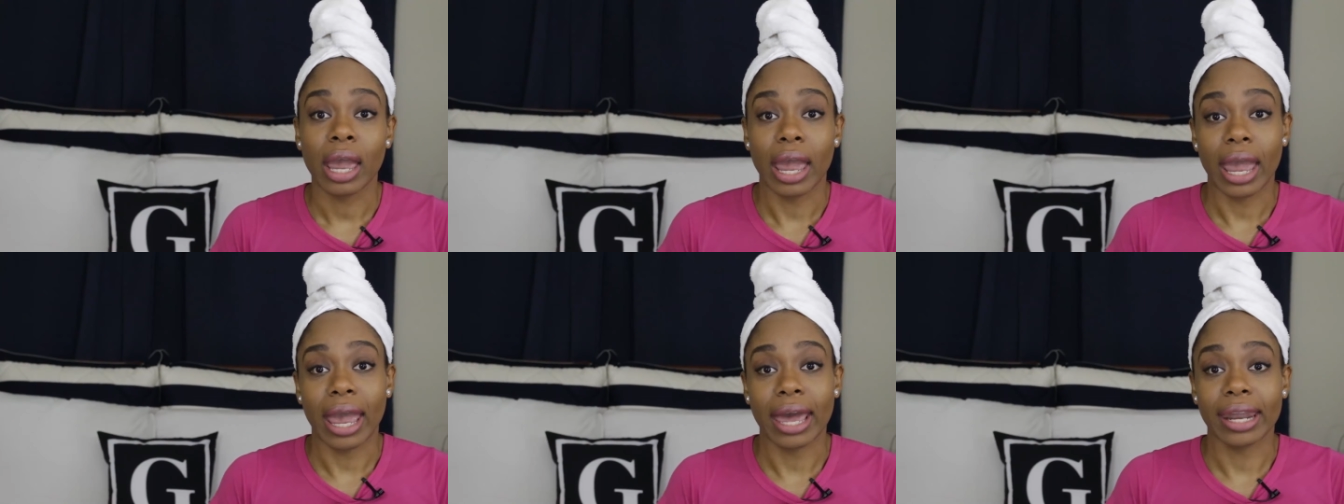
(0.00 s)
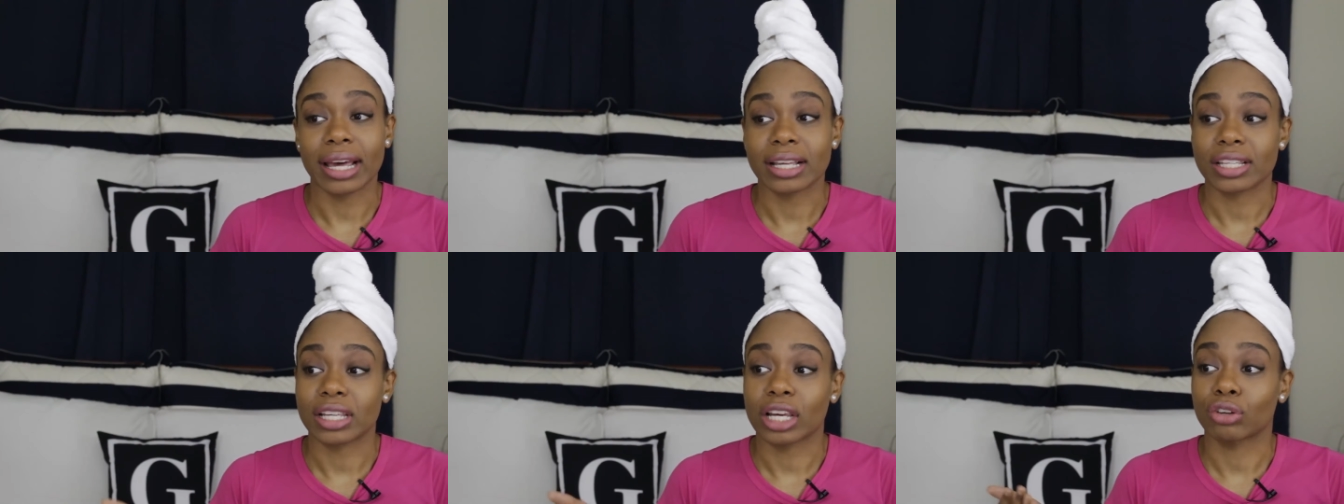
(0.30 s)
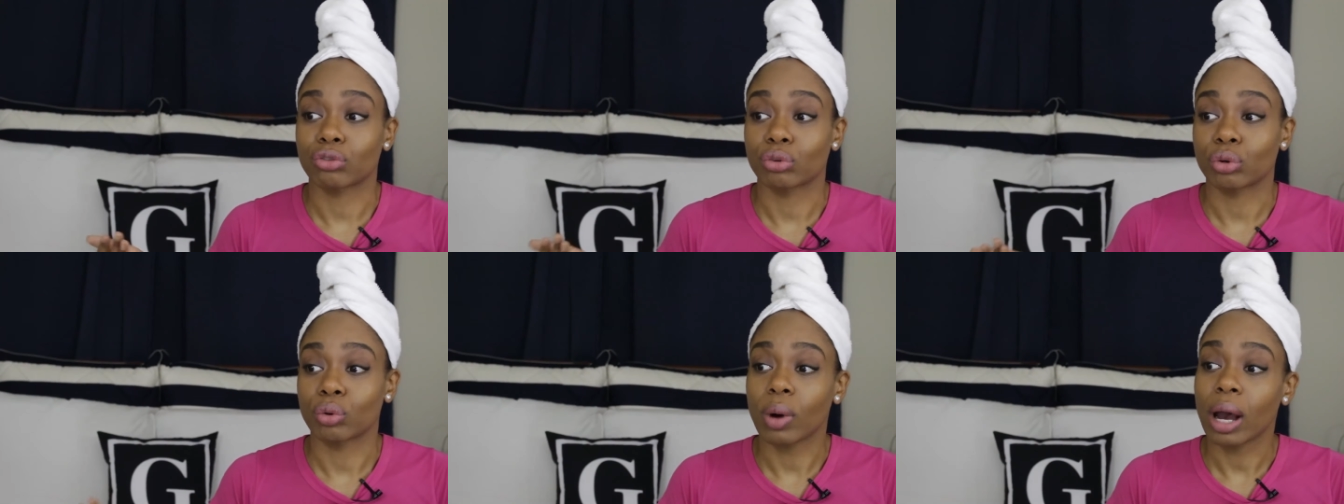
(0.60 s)
and as I
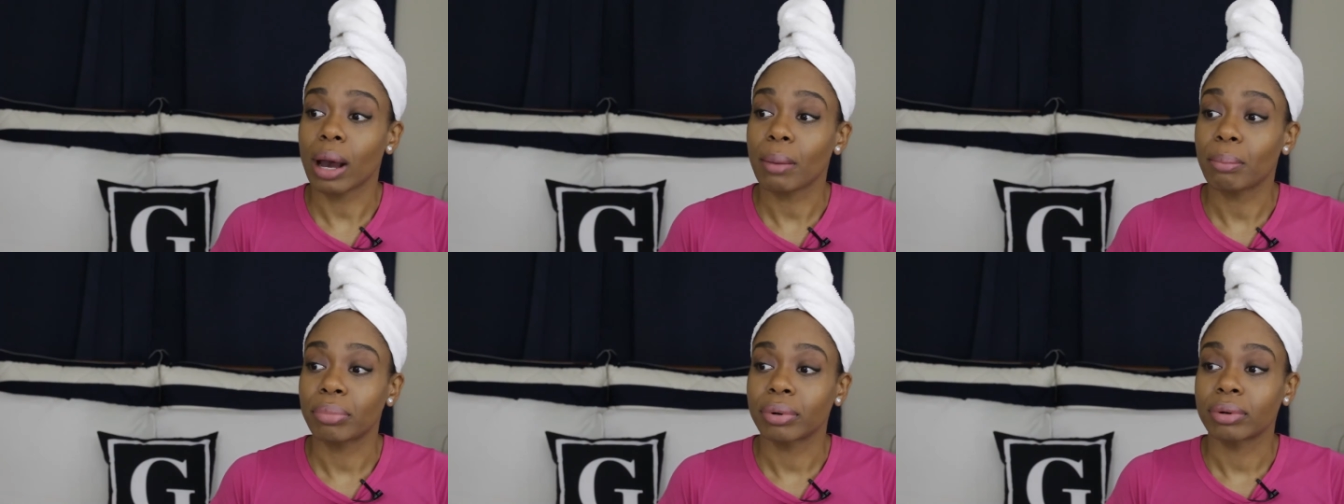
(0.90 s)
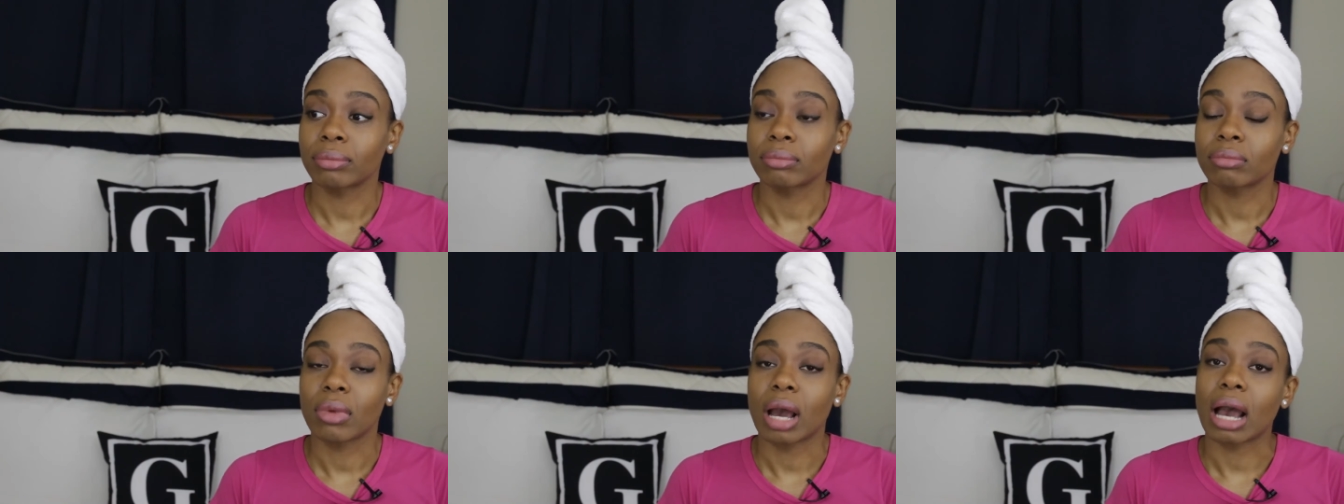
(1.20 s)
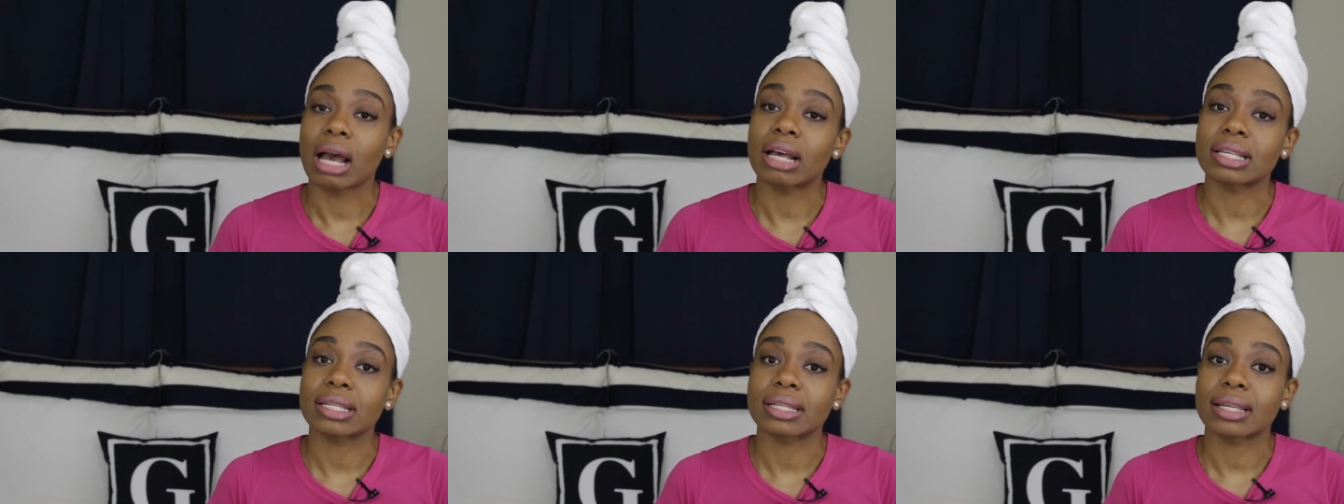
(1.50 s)
grew up,
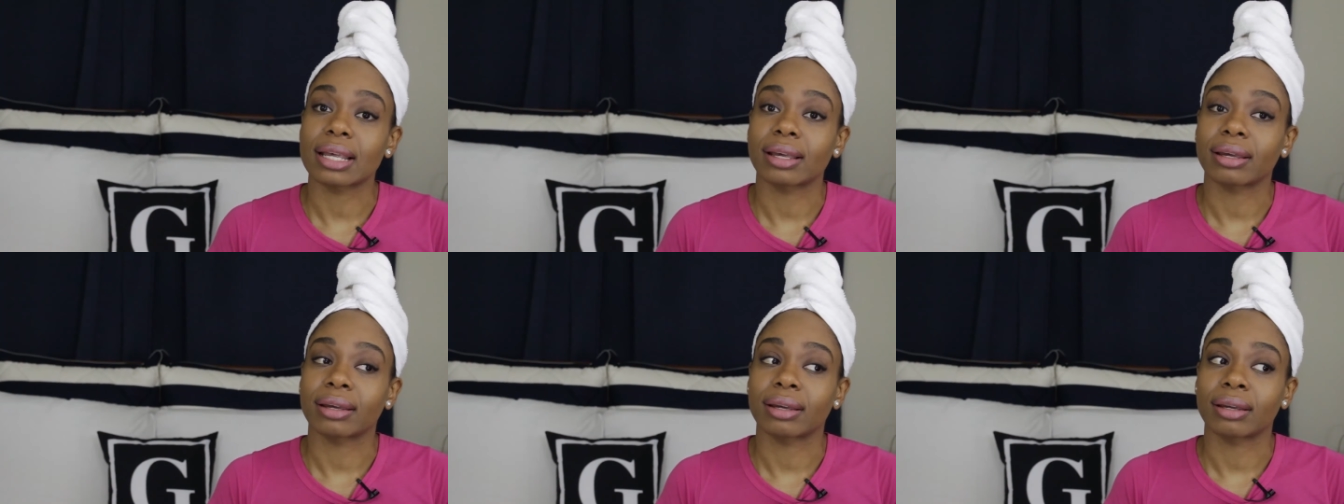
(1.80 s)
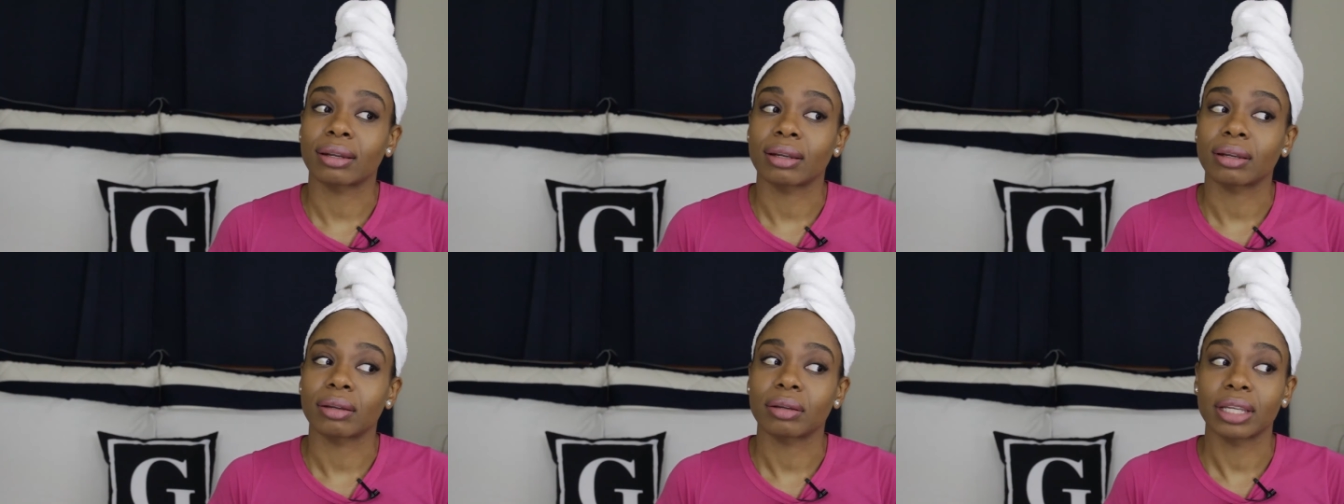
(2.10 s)
I said,